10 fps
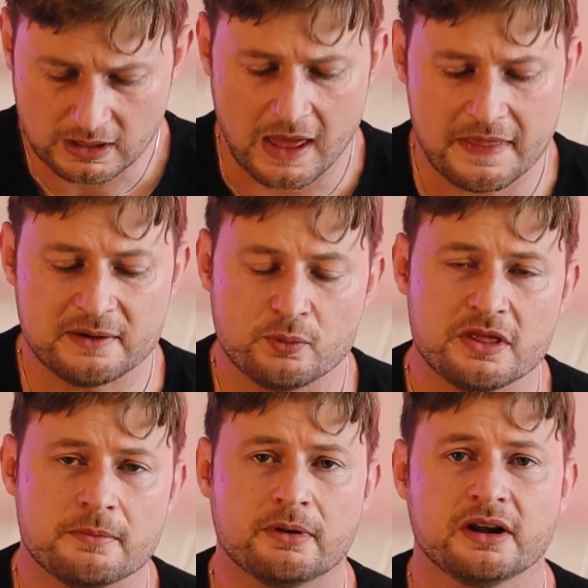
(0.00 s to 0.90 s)
And then
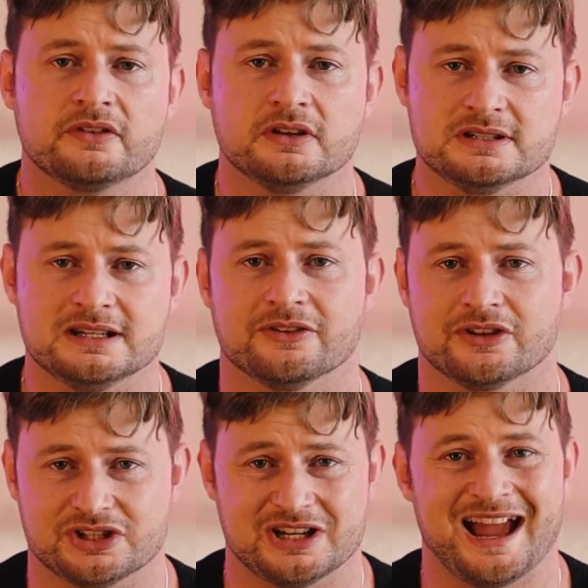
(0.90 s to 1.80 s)
when the Brexit deal
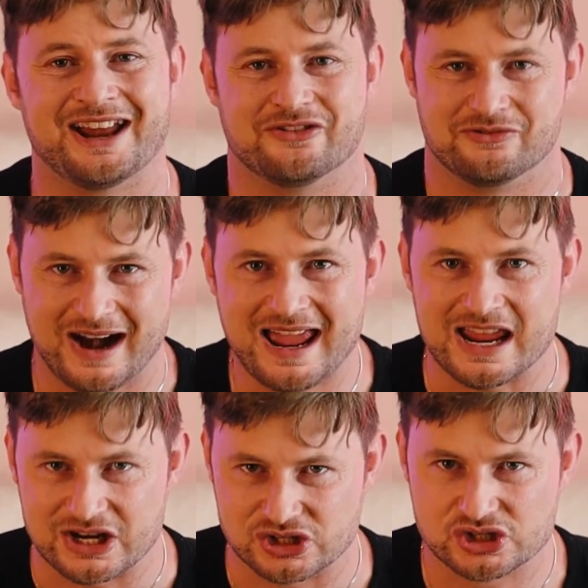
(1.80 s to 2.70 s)
that she had
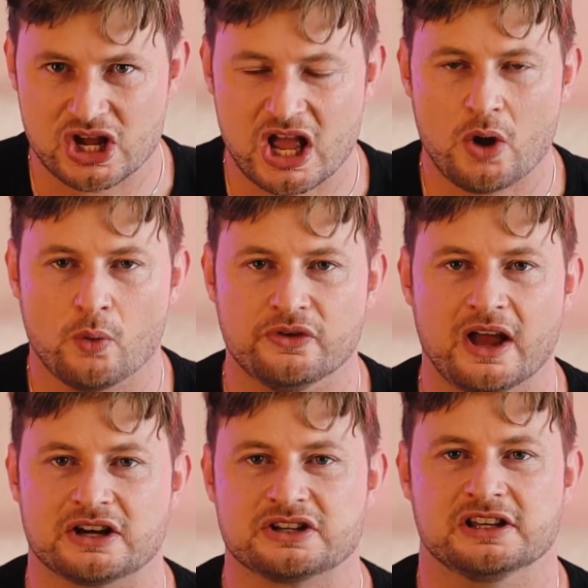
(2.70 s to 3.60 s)
arranged was
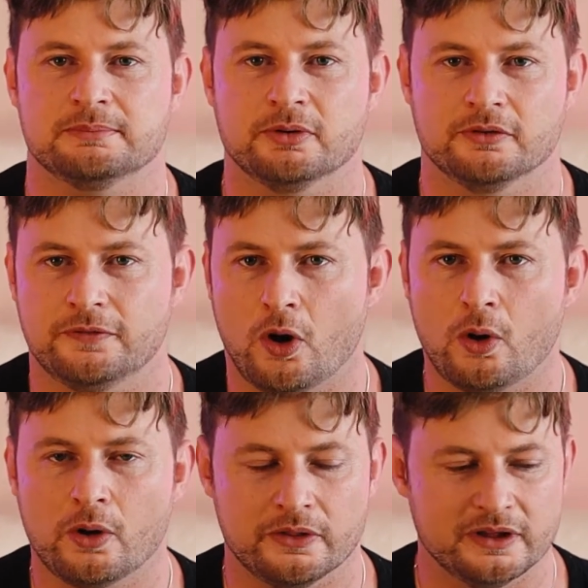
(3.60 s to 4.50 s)
actually put
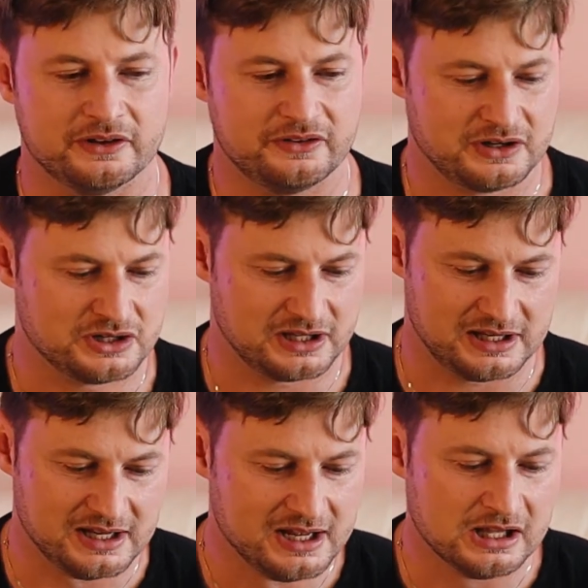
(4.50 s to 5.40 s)
forward, that
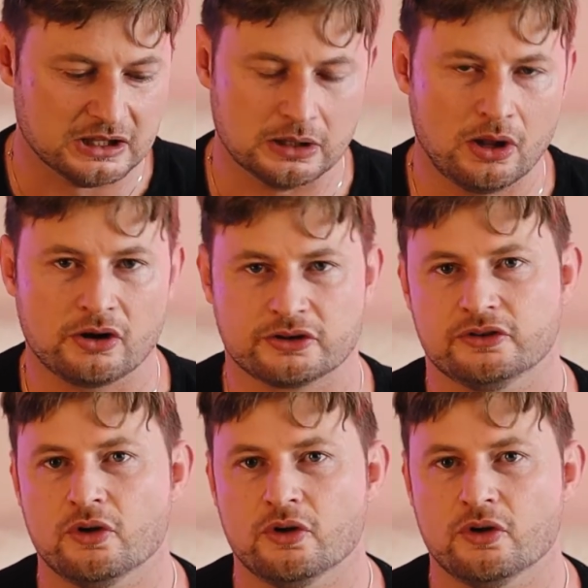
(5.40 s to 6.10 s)
essentially locked